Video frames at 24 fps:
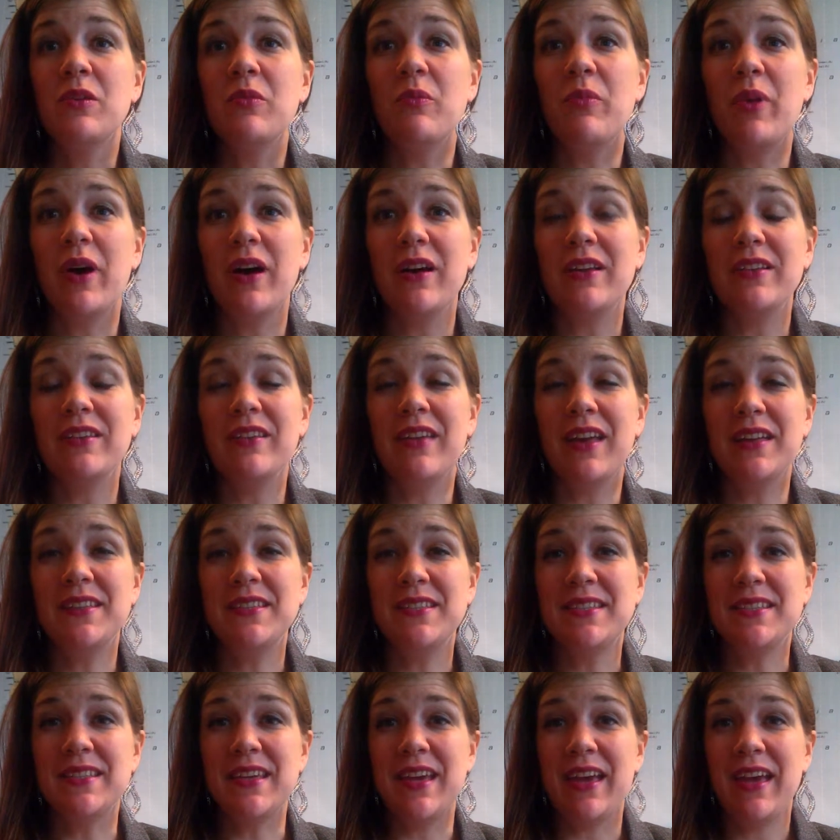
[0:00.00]
But
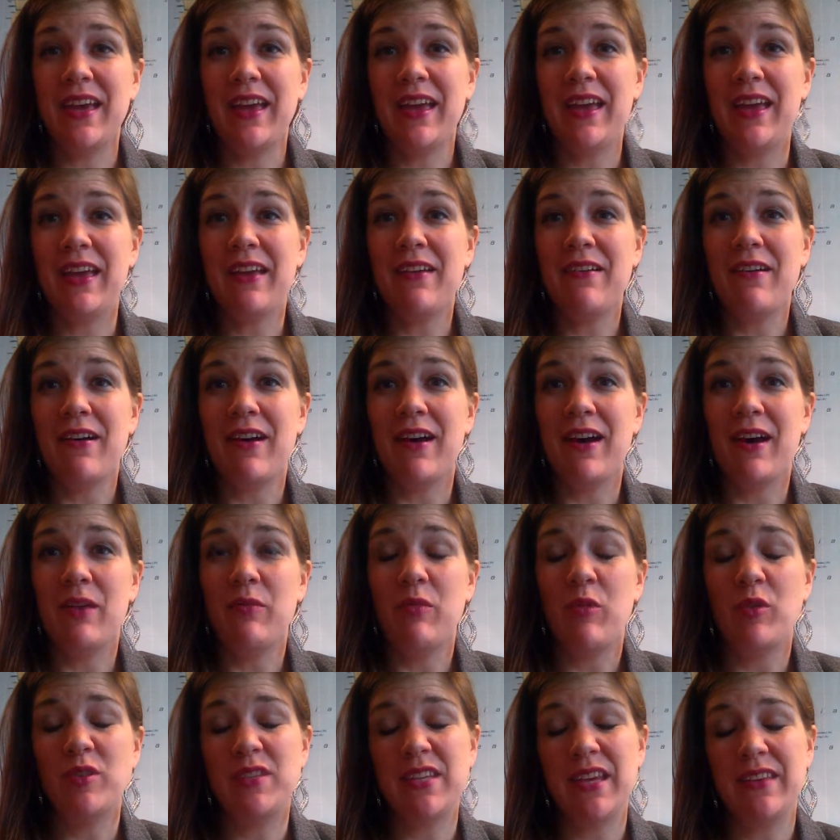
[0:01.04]
let's say,
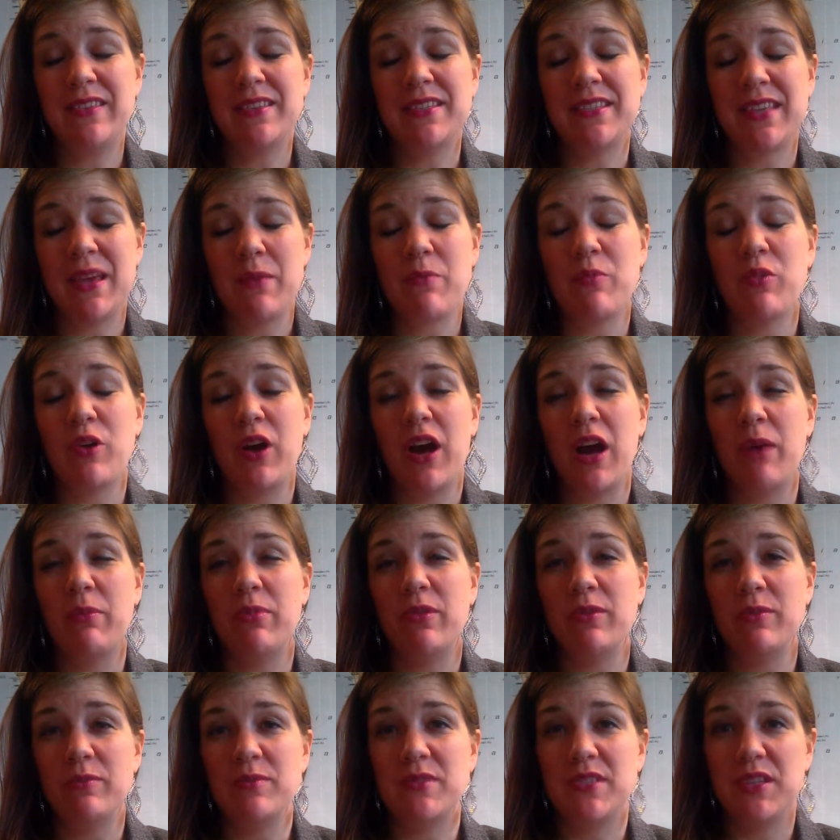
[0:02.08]
we'll take the same
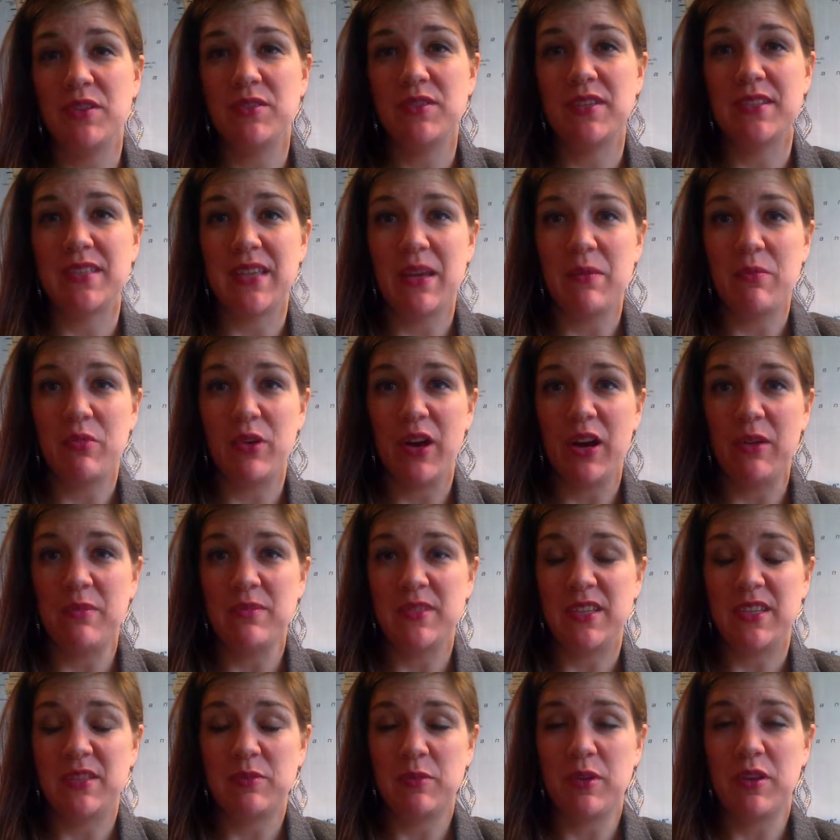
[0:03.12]
problems, use the same
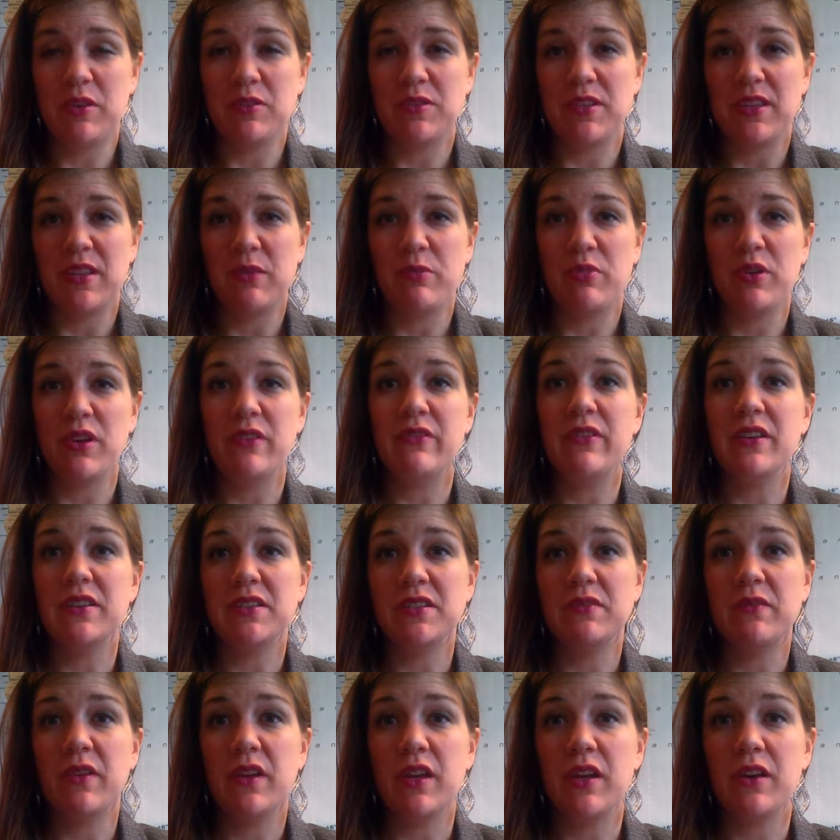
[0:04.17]
problems as we used in the
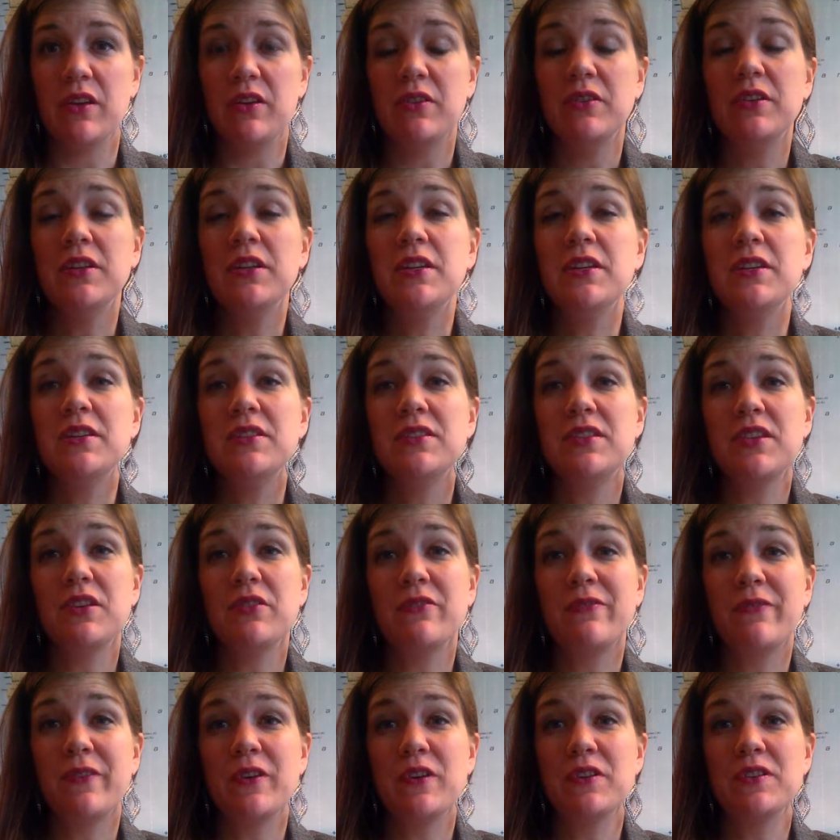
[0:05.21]
previous video.
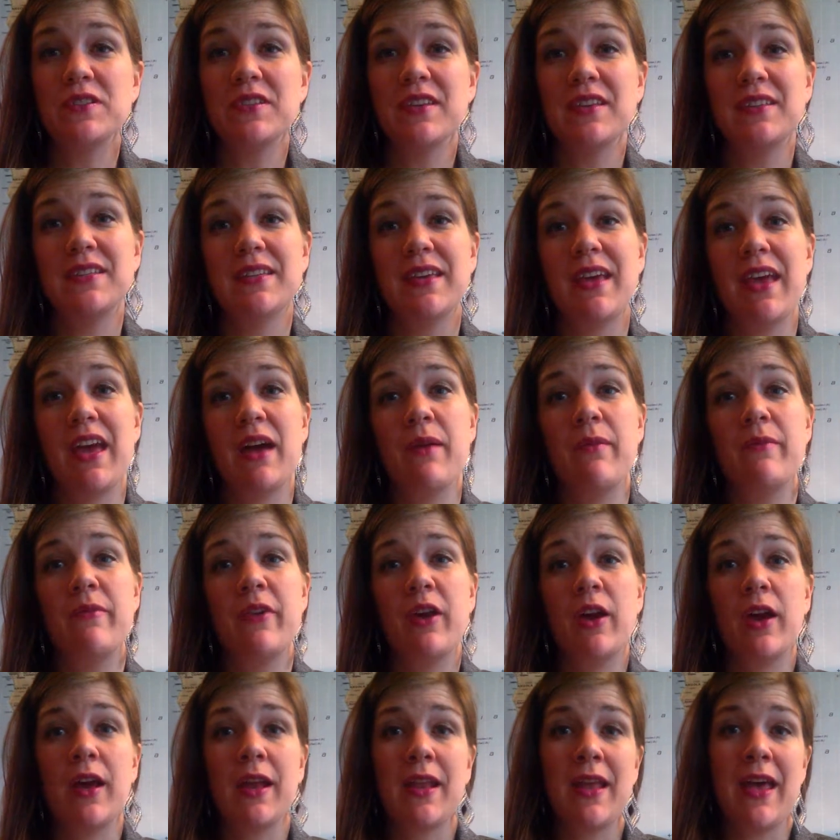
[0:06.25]
So first, let's say I'm
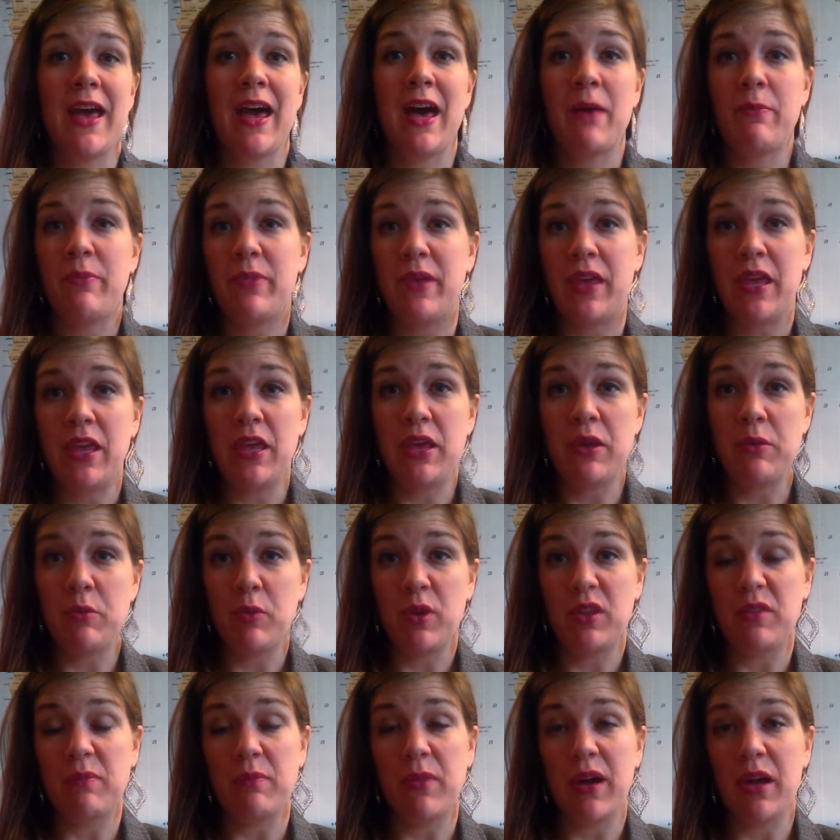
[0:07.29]
very unhappy
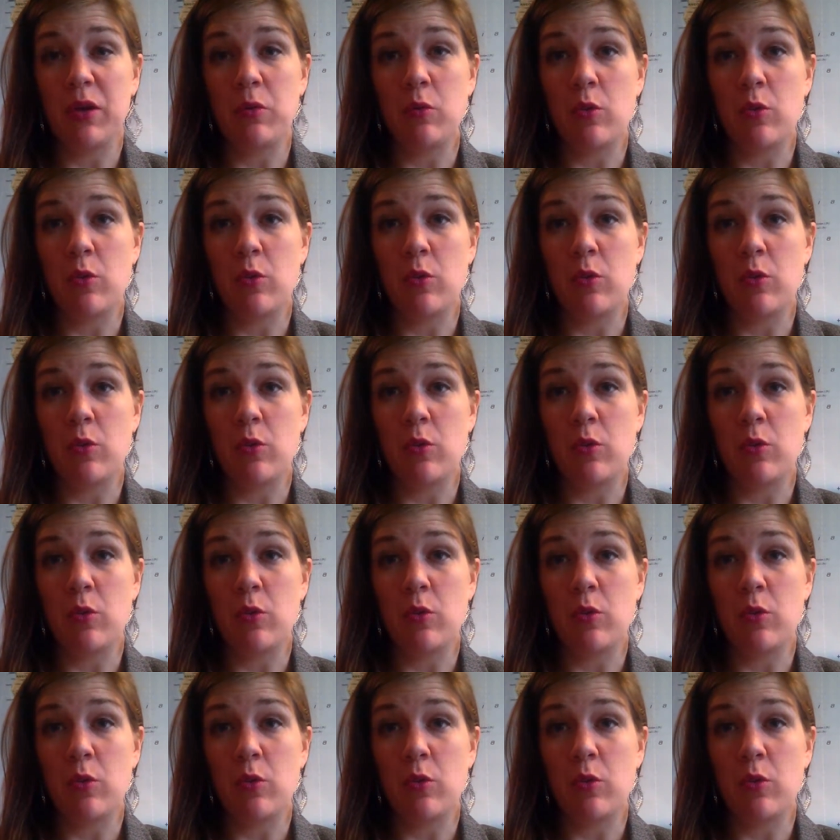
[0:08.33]
with my